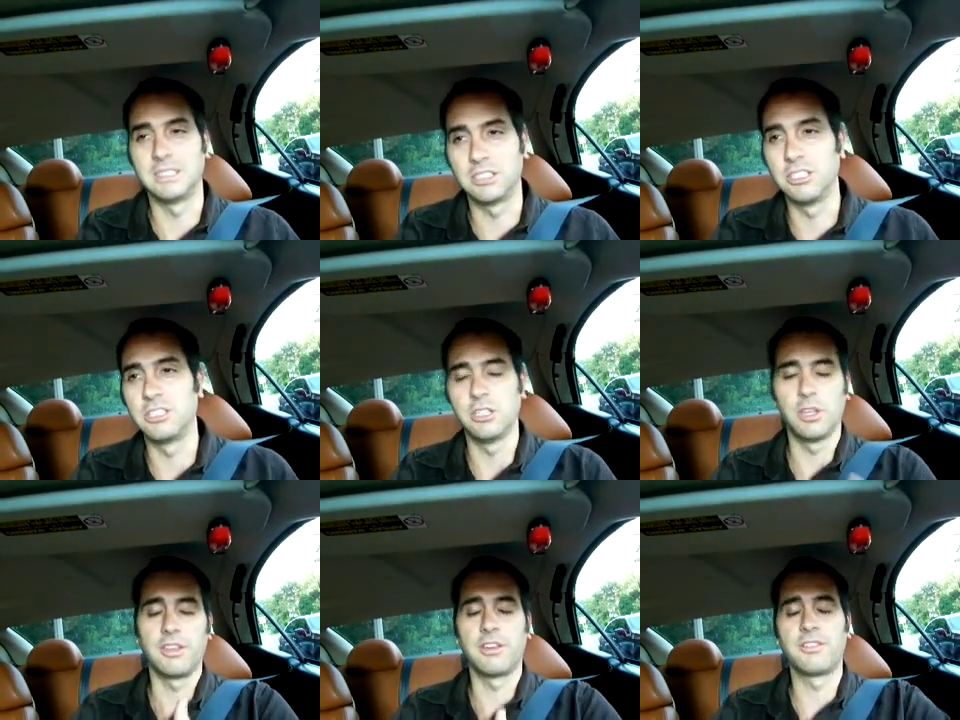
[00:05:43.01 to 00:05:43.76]
It's good to
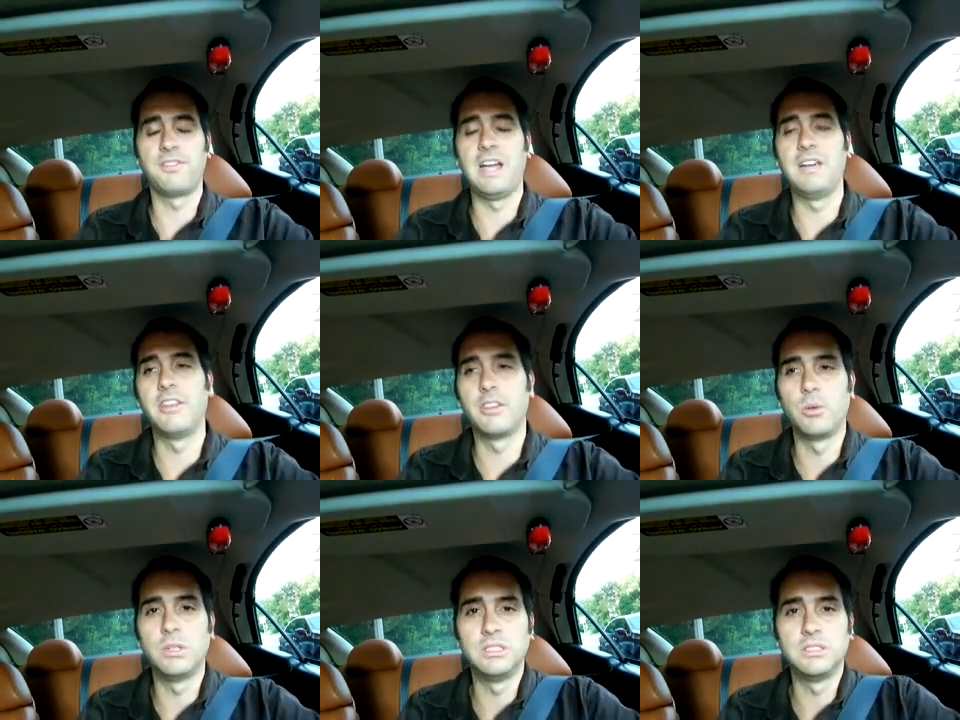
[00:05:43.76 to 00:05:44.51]
know that there's 5 other
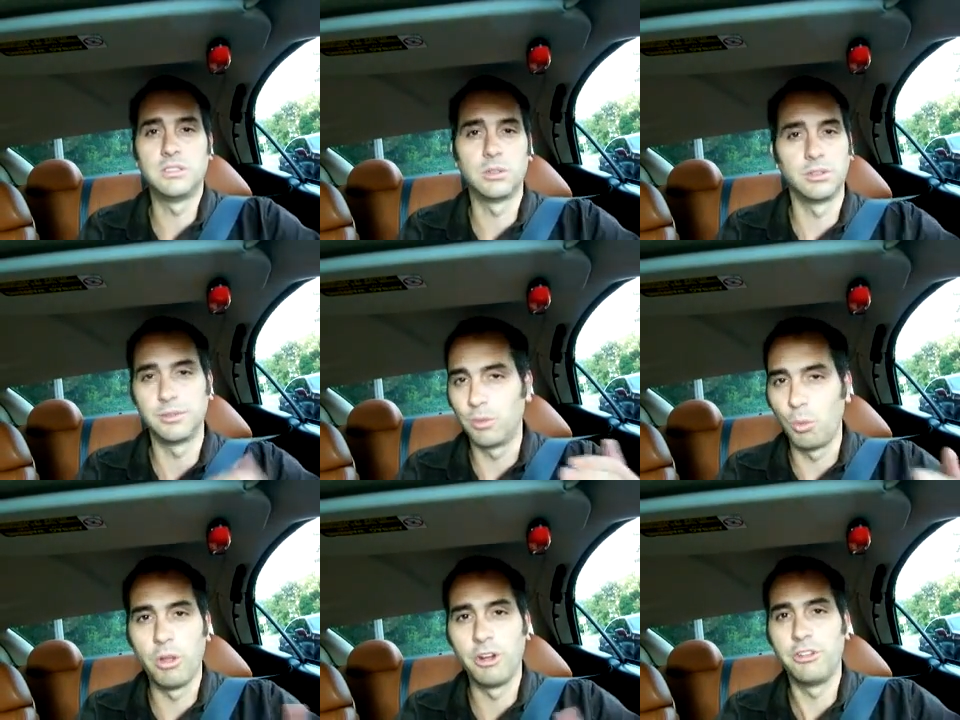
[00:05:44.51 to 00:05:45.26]
ones or
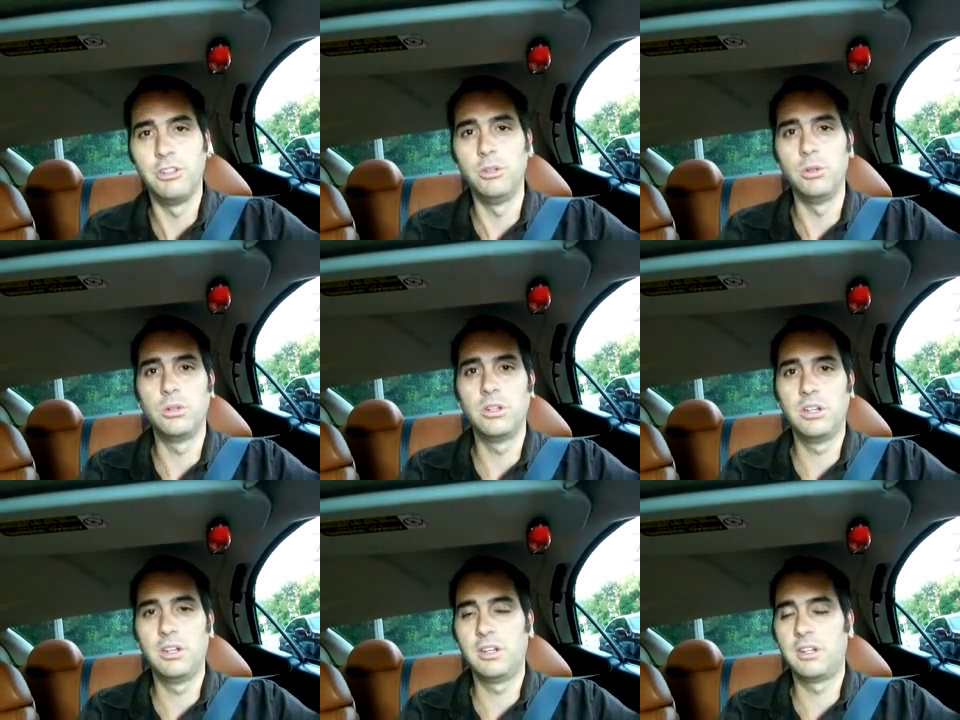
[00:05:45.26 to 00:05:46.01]
1 or 2
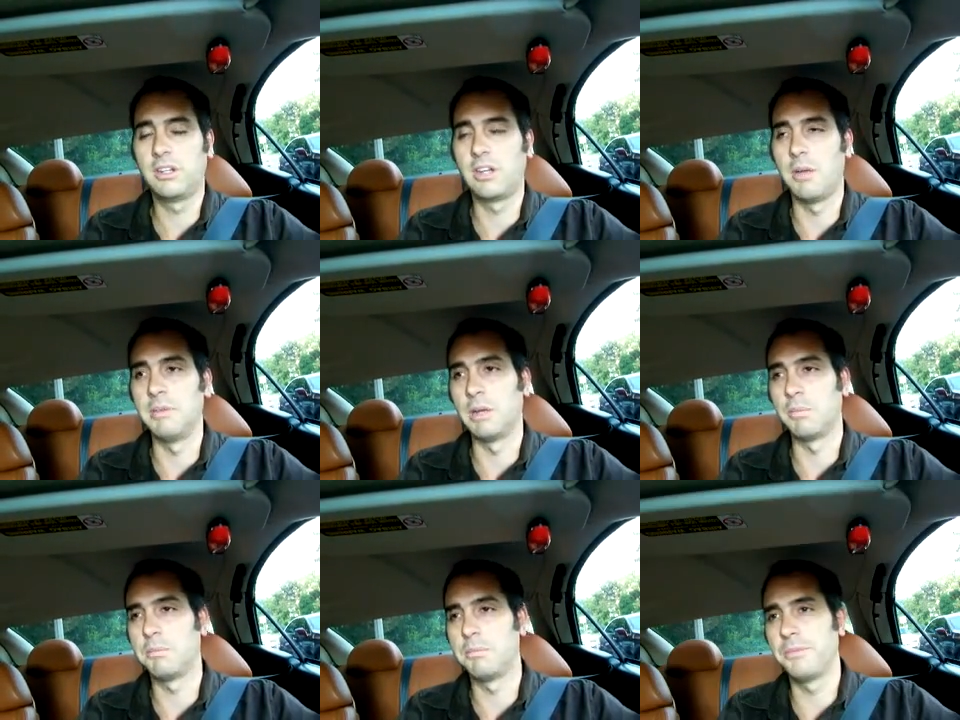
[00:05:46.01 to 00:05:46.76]
coming
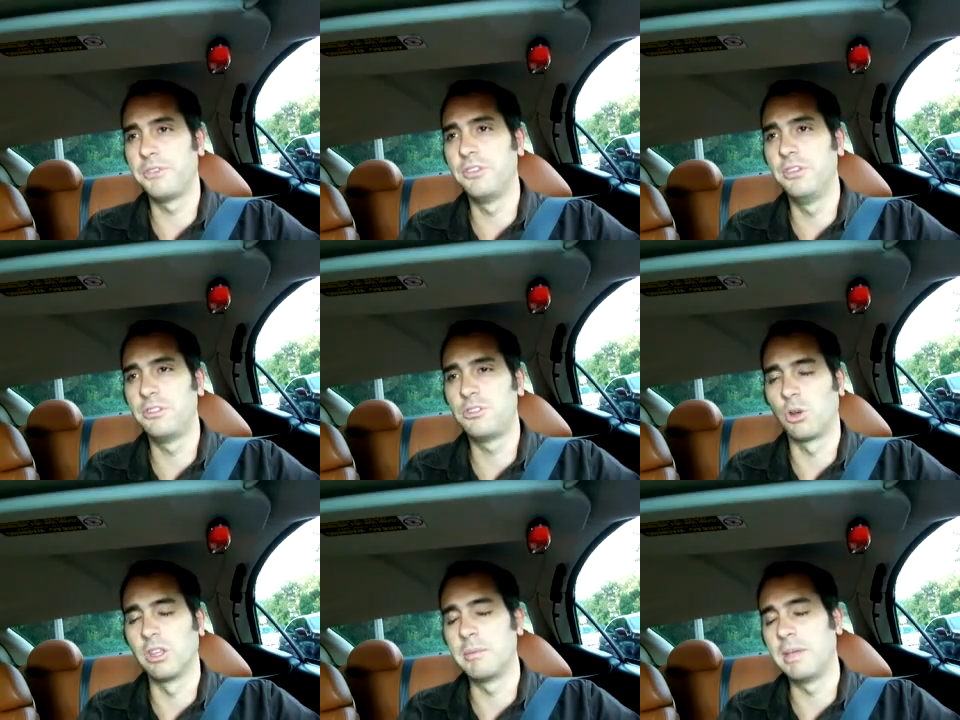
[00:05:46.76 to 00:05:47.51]
up
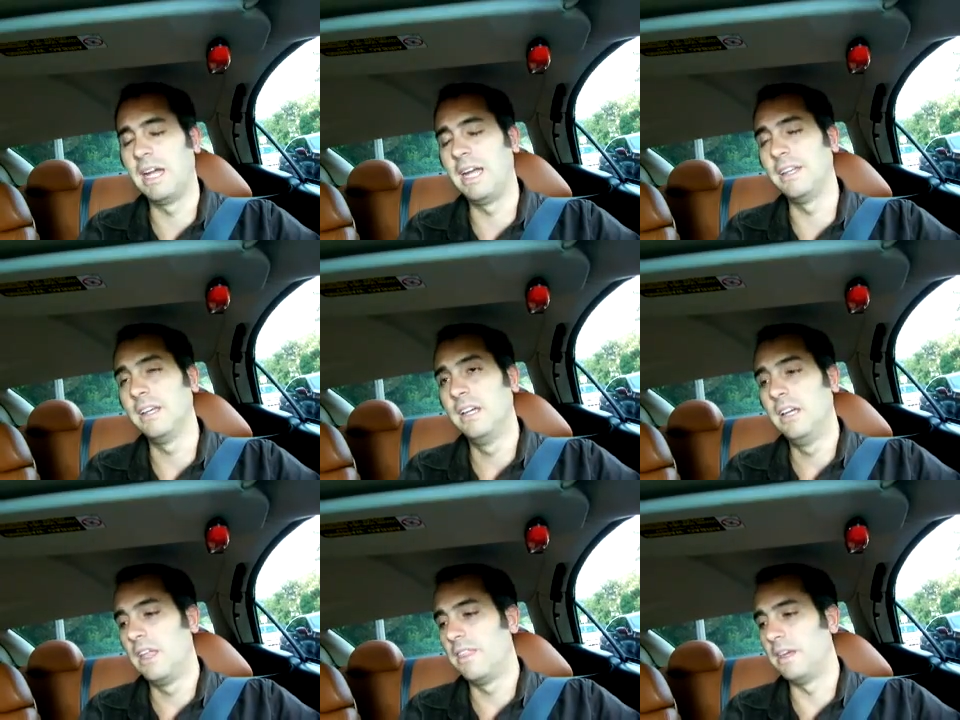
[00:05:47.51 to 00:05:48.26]
shortly behind
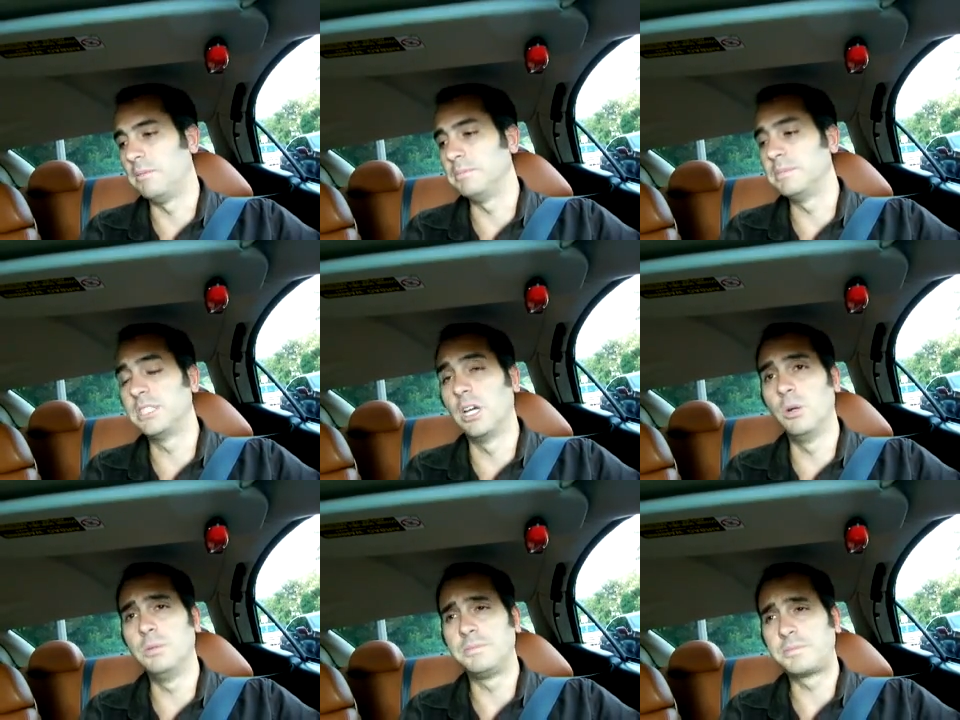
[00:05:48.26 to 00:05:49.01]
them. So